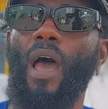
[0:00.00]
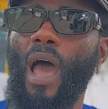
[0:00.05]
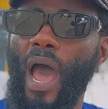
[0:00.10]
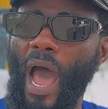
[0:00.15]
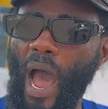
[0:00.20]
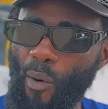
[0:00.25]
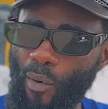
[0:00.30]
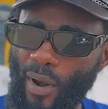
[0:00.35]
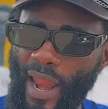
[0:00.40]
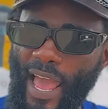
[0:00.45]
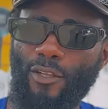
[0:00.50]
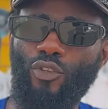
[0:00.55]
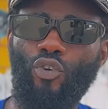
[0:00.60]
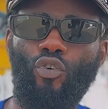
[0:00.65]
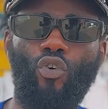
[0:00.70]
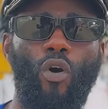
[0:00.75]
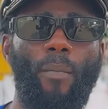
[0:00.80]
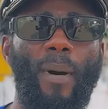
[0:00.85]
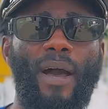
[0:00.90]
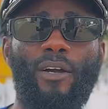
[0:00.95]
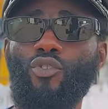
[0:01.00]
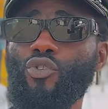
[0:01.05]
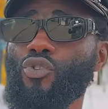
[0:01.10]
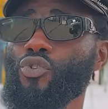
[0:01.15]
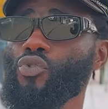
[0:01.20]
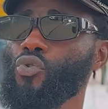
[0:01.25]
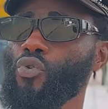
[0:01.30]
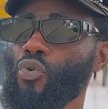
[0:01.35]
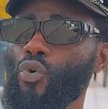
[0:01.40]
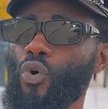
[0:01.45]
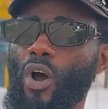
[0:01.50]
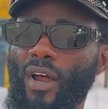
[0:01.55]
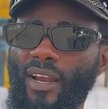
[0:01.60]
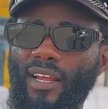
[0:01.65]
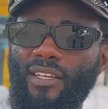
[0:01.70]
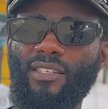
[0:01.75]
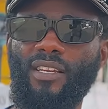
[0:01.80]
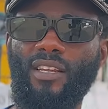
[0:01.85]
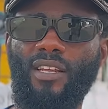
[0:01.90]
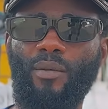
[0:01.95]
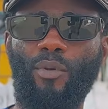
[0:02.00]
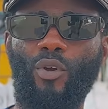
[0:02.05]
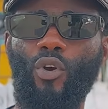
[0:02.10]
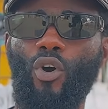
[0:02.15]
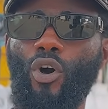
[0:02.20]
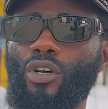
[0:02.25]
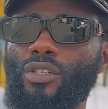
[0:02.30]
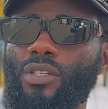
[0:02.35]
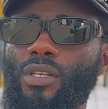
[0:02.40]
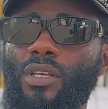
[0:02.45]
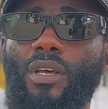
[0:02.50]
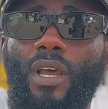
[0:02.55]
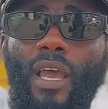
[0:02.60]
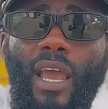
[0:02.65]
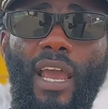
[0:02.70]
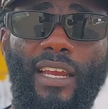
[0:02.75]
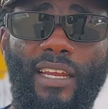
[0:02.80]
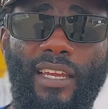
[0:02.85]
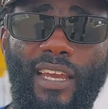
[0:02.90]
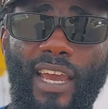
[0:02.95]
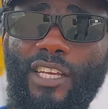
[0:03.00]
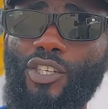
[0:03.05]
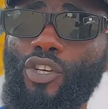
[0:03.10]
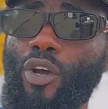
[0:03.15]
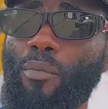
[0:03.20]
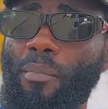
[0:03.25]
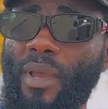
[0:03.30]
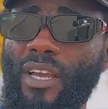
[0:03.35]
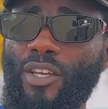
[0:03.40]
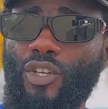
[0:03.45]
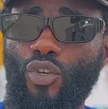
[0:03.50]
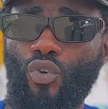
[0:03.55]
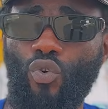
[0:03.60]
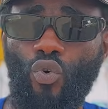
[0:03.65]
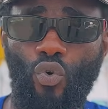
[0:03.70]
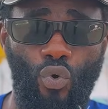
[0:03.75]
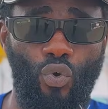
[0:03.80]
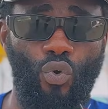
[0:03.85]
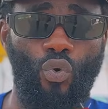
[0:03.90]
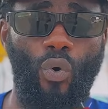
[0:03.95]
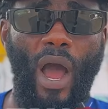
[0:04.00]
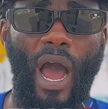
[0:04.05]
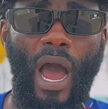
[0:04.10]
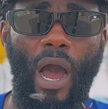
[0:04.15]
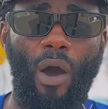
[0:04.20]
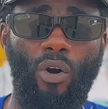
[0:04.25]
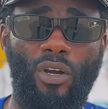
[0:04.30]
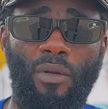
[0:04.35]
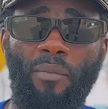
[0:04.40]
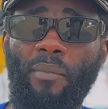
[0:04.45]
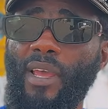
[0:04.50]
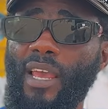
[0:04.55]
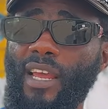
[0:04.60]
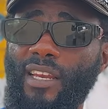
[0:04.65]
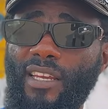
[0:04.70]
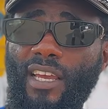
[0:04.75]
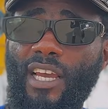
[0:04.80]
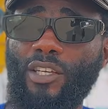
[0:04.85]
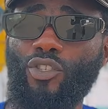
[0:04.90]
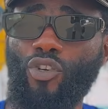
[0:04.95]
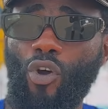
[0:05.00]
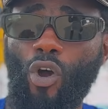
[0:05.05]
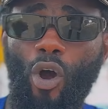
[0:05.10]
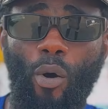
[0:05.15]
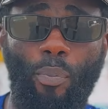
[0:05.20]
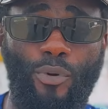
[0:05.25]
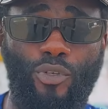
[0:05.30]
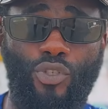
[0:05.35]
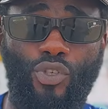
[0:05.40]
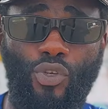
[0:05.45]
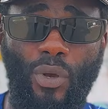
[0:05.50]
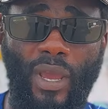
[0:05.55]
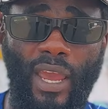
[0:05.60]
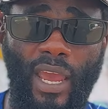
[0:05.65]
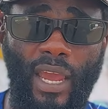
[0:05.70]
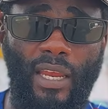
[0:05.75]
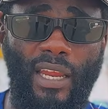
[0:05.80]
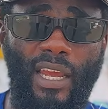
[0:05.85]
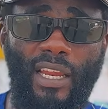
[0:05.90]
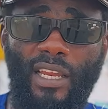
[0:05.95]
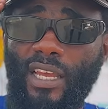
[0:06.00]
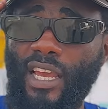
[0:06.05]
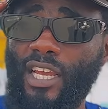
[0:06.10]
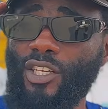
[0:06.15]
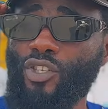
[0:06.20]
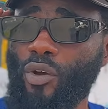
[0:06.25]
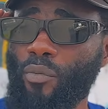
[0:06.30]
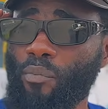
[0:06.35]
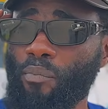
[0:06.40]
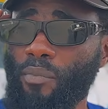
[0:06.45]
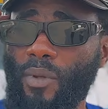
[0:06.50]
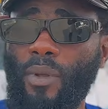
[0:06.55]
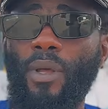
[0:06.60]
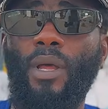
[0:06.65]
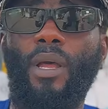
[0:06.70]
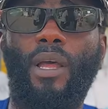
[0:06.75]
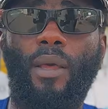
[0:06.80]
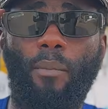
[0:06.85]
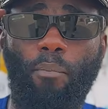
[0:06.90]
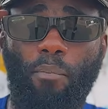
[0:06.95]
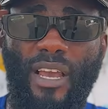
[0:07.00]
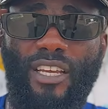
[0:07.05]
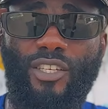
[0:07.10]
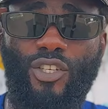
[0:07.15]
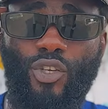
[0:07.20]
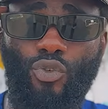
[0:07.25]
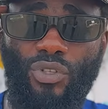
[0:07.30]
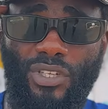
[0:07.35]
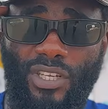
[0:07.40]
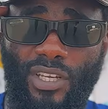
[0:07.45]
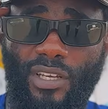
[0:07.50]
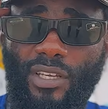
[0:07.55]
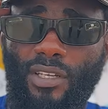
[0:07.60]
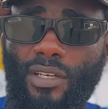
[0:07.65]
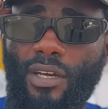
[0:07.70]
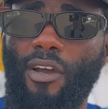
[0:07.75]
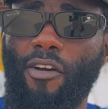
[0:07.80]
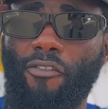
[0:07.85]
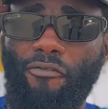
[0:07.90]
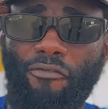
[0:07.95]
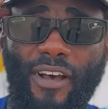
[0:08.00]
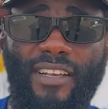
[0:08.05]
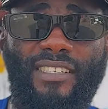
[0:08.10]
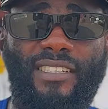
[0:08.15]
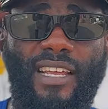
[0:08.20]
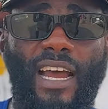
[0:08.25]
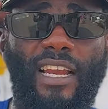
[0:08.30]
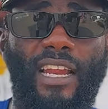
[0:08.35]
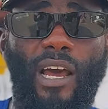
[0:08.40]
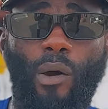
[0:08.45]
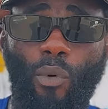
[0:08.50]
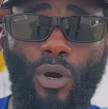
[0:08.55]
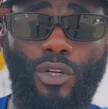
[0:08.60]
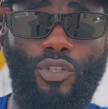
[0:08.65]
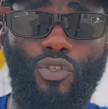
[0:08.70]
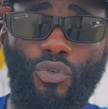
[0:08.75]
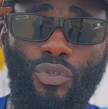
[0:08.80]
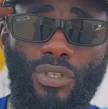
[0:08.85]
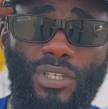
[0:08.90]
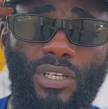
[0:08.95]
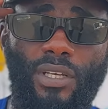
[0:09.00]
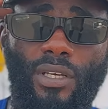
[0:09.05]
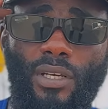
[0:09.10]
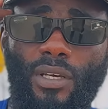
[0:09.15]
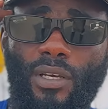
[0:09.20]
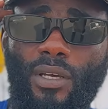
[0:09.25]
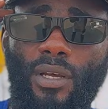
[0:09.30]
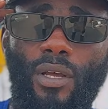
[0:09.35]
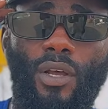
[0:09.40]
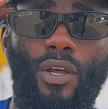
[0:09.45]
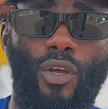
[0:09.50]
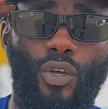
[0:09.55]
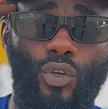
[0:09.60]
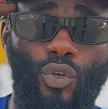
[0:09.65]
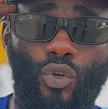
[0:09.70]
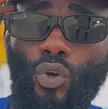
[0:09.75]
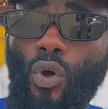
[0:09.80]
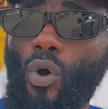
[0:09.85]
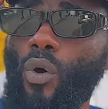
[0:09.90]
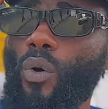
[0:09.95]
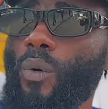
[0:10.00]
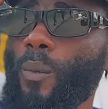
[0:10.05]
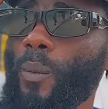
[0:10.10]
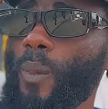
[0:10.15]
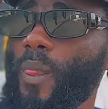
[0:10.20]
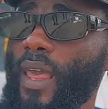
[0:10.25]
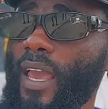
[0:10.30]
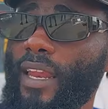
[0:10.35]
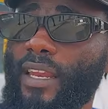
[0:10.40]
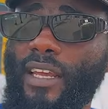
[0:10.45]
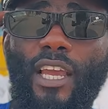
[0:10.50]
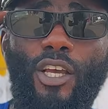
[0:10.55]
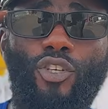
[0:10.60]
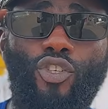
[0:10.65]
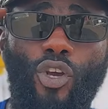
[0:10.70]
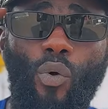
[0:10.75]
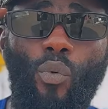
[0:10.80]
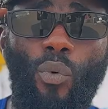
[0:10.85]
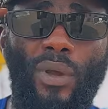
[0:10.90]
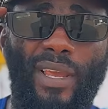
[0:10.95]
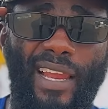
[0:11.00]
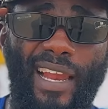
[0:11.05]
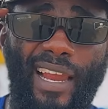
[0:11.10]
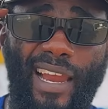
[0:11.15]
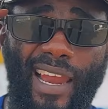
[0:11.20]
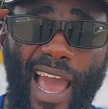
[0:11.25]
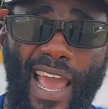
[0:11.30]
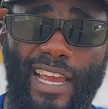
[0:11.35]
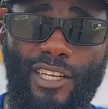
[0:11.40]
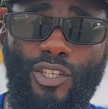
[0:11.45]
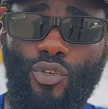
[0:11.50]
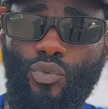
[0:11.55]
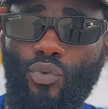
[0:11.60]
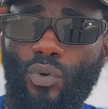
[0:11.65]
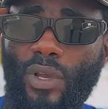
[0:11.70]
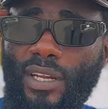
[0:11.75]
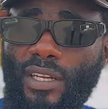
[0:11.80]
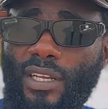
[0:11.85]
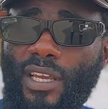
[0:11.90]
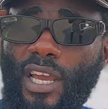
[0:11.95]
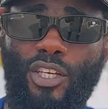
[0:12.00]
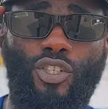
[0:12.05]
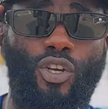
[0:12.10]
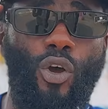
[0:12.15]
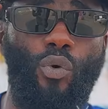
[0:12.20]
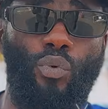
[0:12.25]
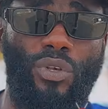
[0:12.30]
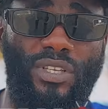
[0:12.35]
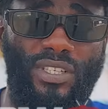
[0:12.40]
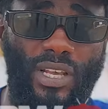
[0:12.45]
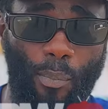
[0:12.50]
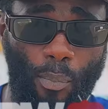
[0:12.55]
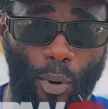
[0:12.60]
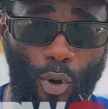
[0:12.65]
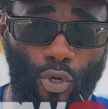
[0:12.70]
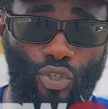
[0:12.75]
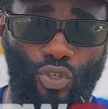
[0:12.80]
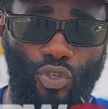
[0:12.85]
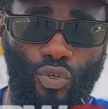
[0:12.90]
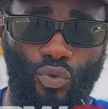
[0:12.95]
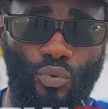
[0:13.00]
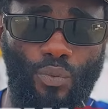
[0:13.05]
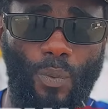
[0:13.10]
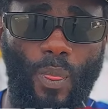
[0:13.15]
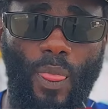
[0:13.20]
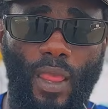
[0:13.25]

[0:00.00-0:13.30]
I would like to go back to school, honestly, because education makes you who you are, or education opens your head. Education makes you think faster than what you think. You know, education will enlighten you. Education will support you.